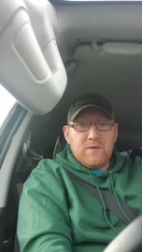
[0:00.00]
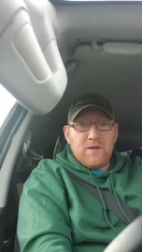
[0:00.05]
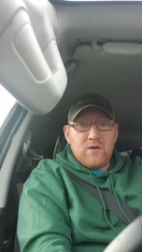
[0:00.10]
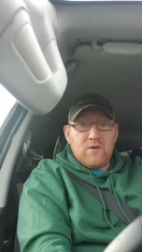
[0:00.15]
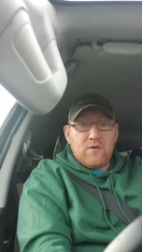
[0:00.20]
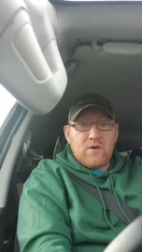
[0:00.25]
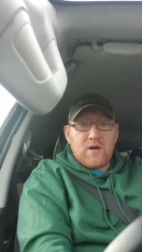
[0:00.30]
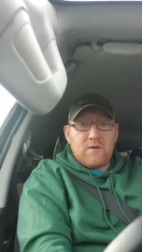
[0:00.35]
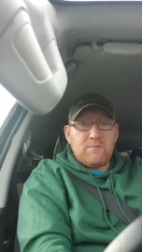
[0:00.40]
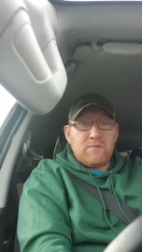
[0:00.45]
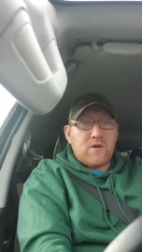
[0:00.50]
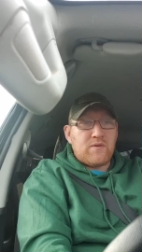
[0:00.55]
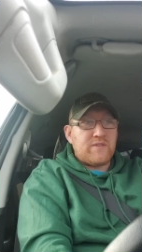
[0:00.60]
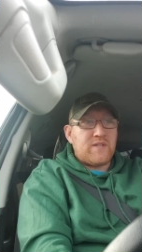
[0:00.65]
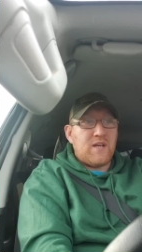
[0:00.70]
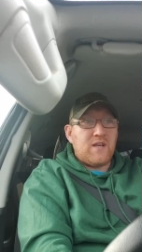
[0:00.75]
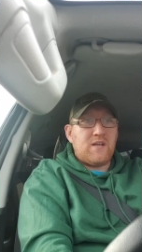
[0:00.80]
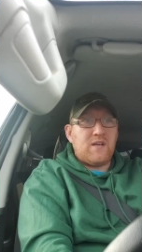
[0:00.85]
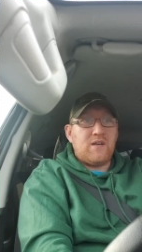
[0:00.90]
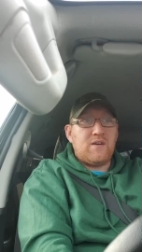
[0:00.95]
You know, I'm not
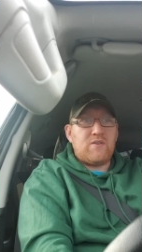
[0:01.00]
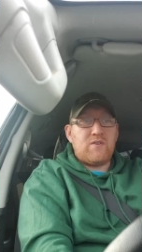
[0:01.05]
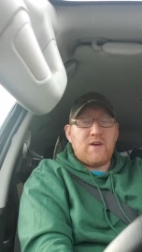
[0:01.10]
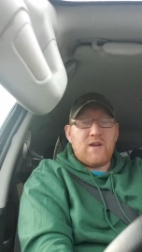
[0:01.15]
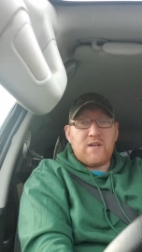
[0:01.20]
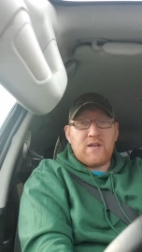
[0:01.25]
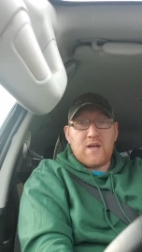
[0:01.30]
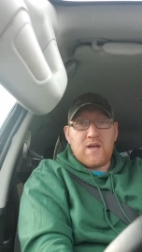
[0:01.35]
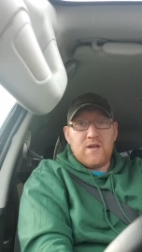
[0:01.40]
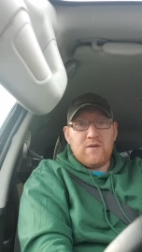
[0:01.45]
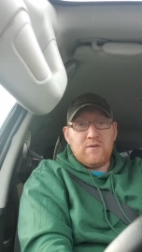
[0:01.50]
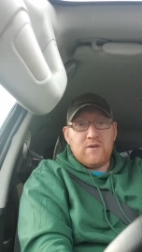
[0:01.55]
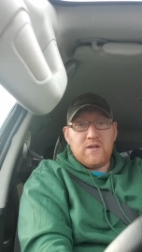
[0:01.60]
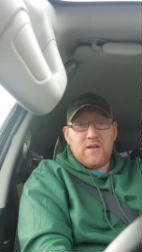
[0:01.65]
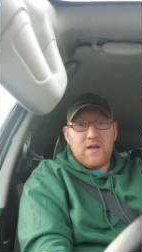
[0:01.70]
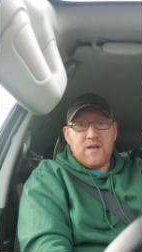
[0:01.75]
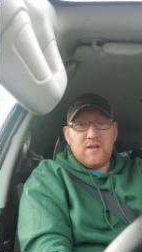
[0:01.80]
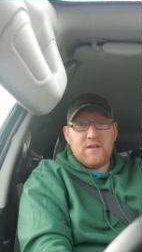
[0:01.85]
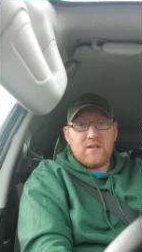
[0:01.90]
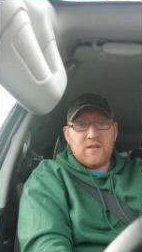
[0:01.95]
taking credit out in
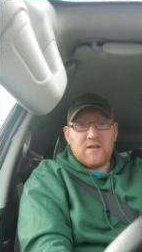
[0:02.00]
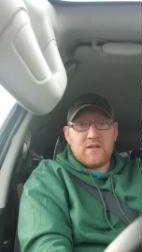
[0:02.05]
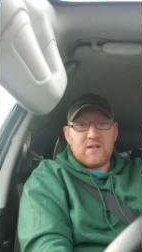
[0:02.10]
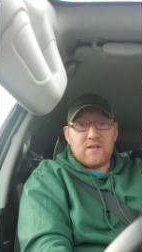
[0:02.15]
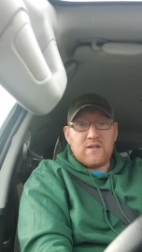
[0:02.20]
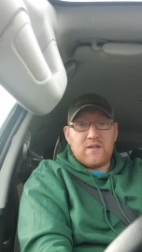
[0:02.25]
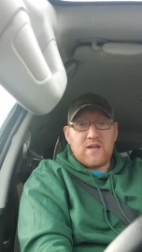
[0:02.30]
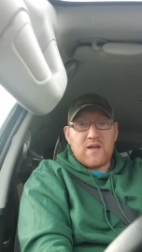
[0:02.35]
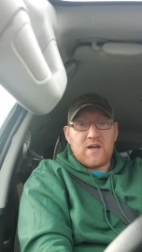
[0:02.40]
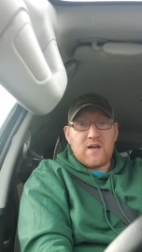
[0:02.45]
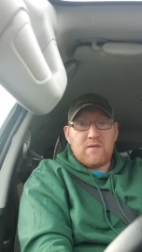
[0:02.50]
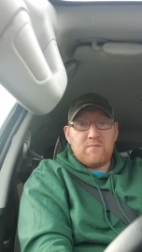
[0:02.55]
anything like that.